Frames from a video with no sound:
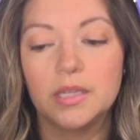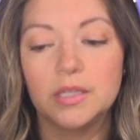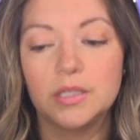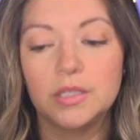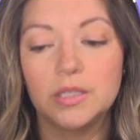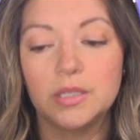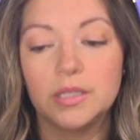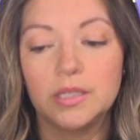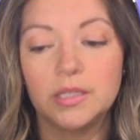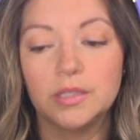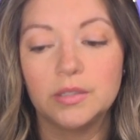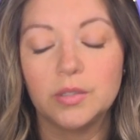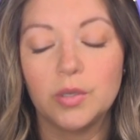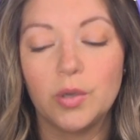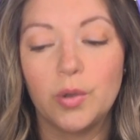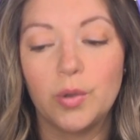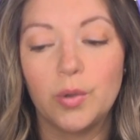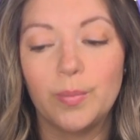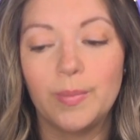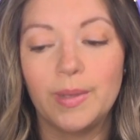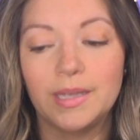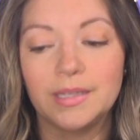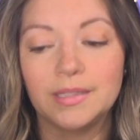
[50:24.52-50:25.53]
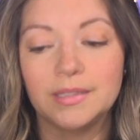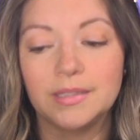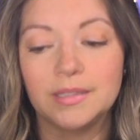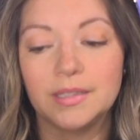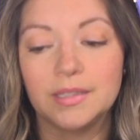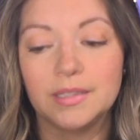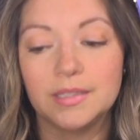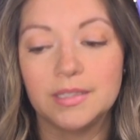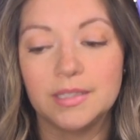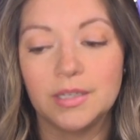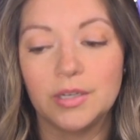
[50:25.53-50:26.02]
to his home as
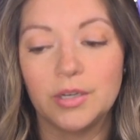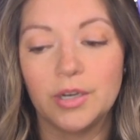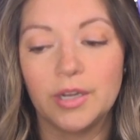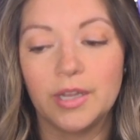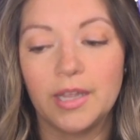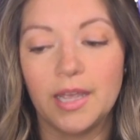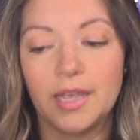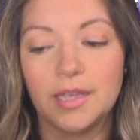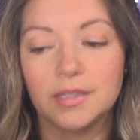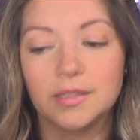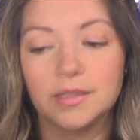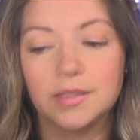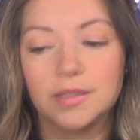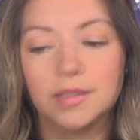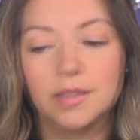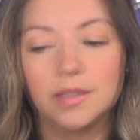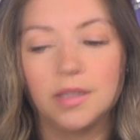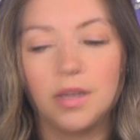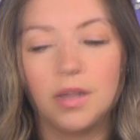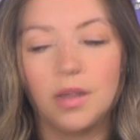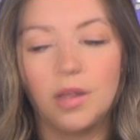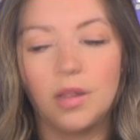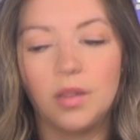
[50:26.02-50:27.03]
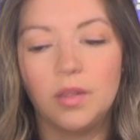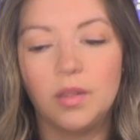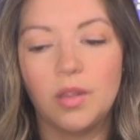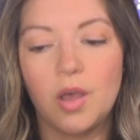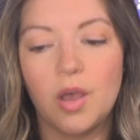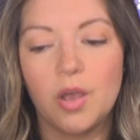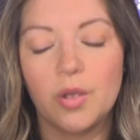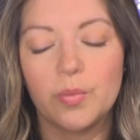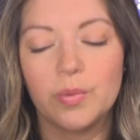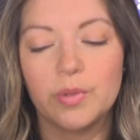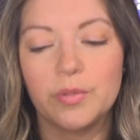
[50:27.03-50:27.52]
dinner guests,
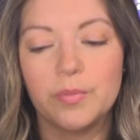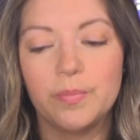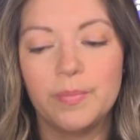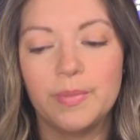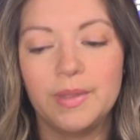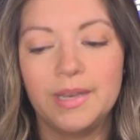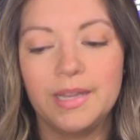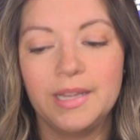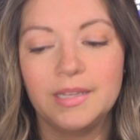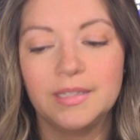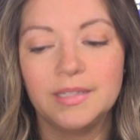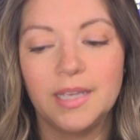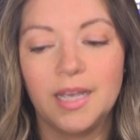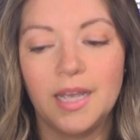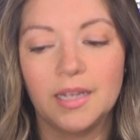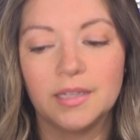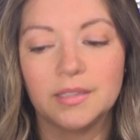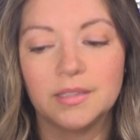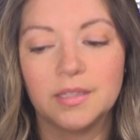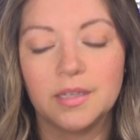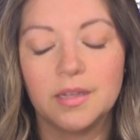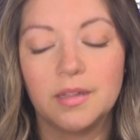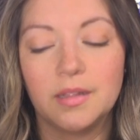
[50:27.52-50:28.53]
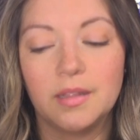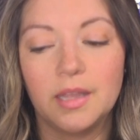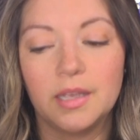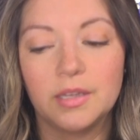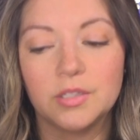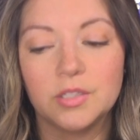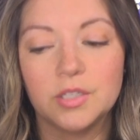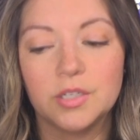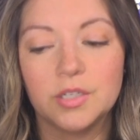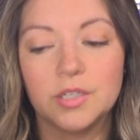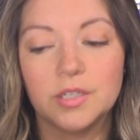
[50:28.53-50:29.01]
along with many tax
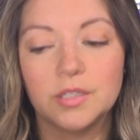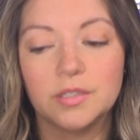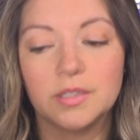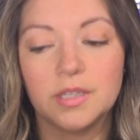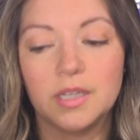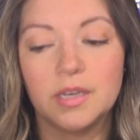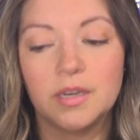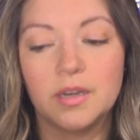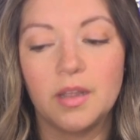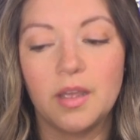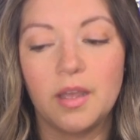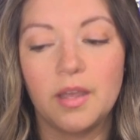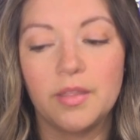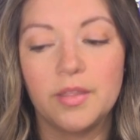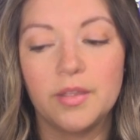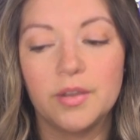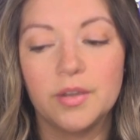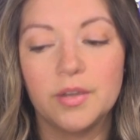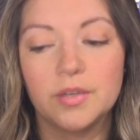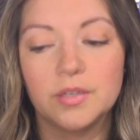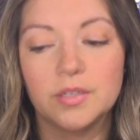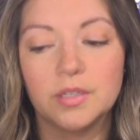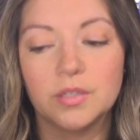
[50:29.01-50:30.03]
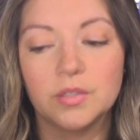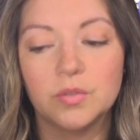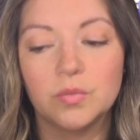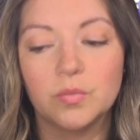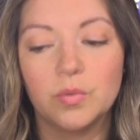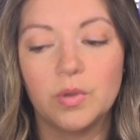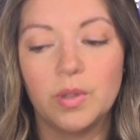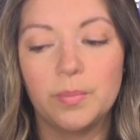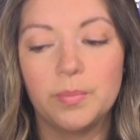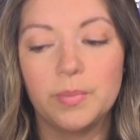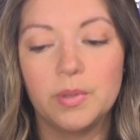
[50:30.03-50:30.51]
collectors and other
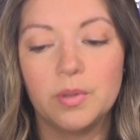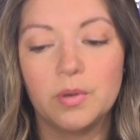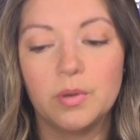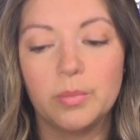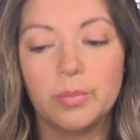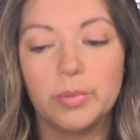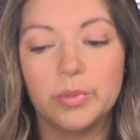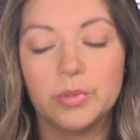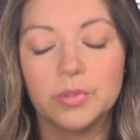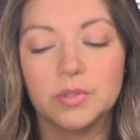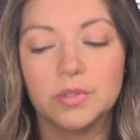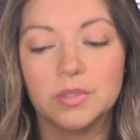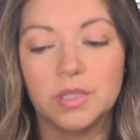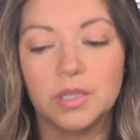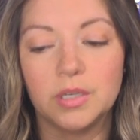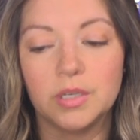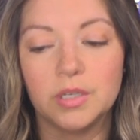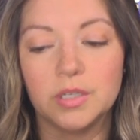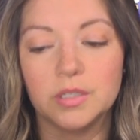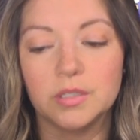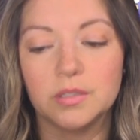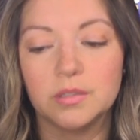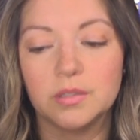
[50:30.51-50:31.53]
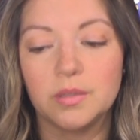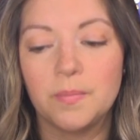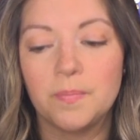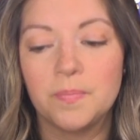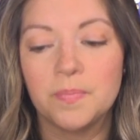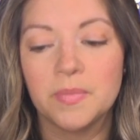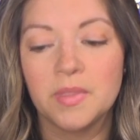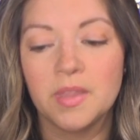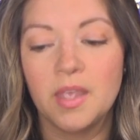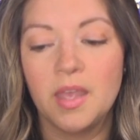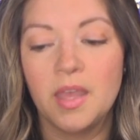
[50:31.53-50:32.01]
disreputable sinners.
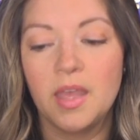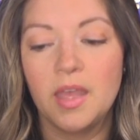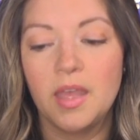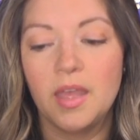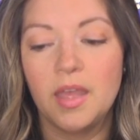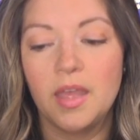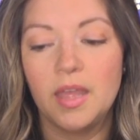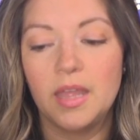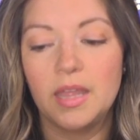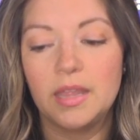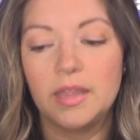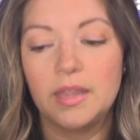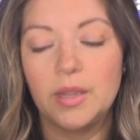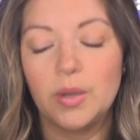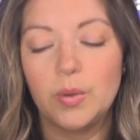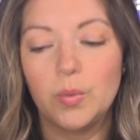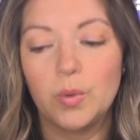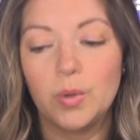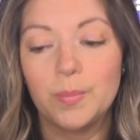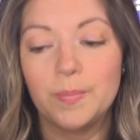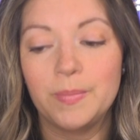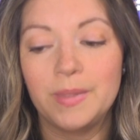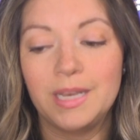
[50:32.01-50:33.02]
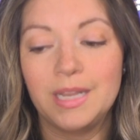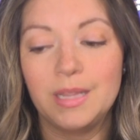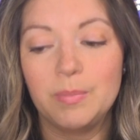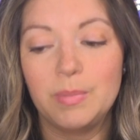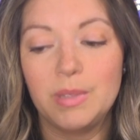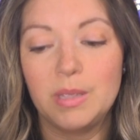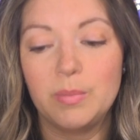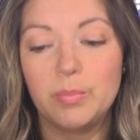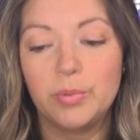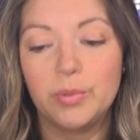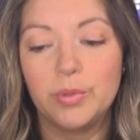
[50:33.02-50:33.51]
There were many
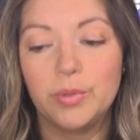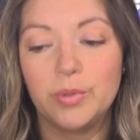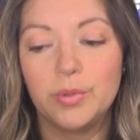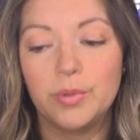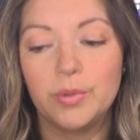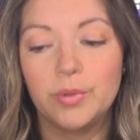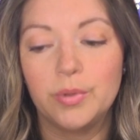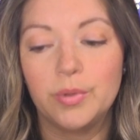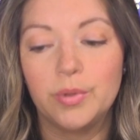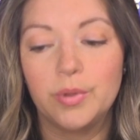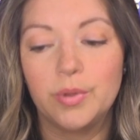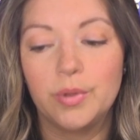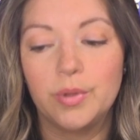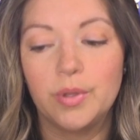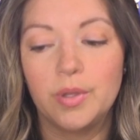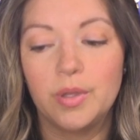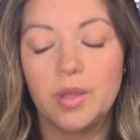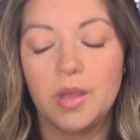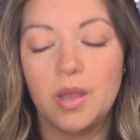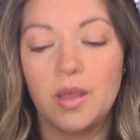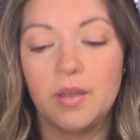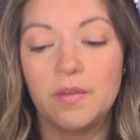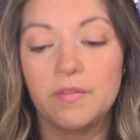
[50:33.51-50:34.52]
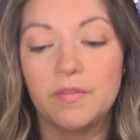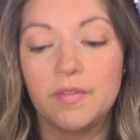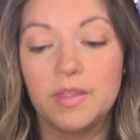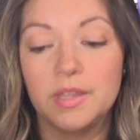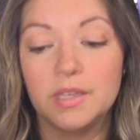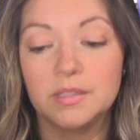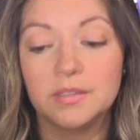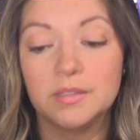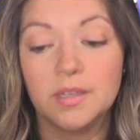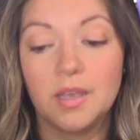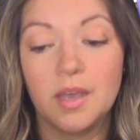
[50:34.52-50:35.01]
people of
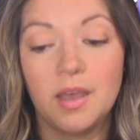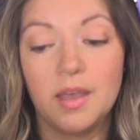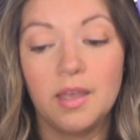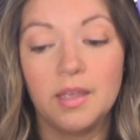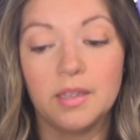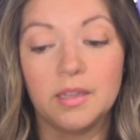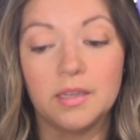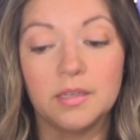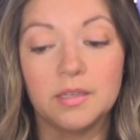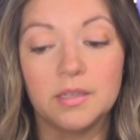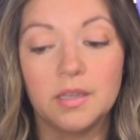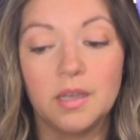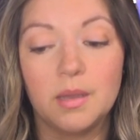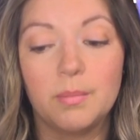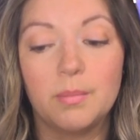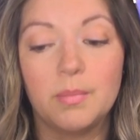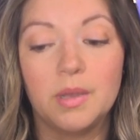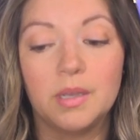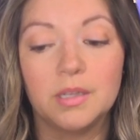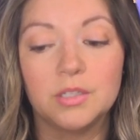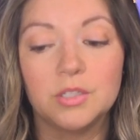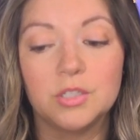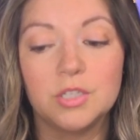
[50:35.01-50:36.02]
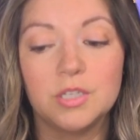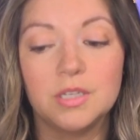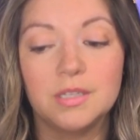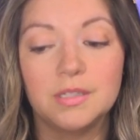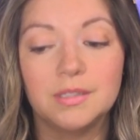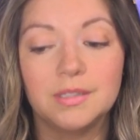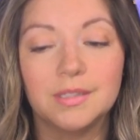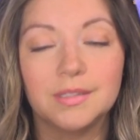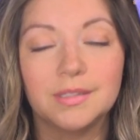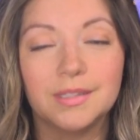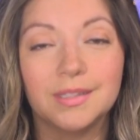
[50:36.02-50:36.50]
this kind among
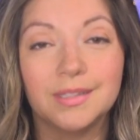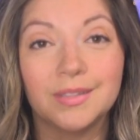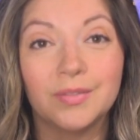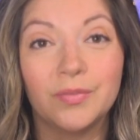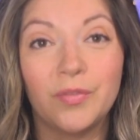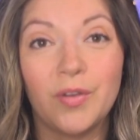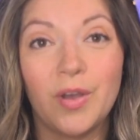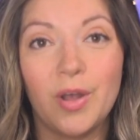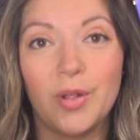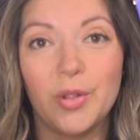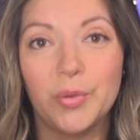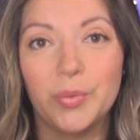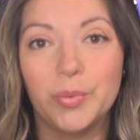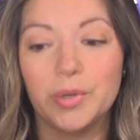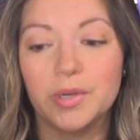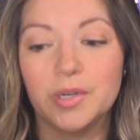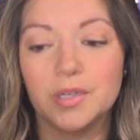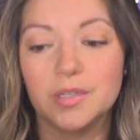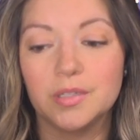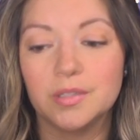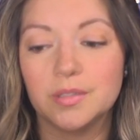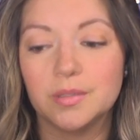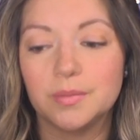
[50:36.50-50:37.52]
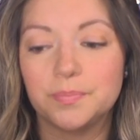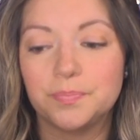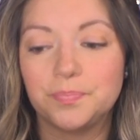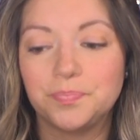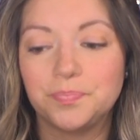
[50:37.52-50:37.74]
Jesus' followers.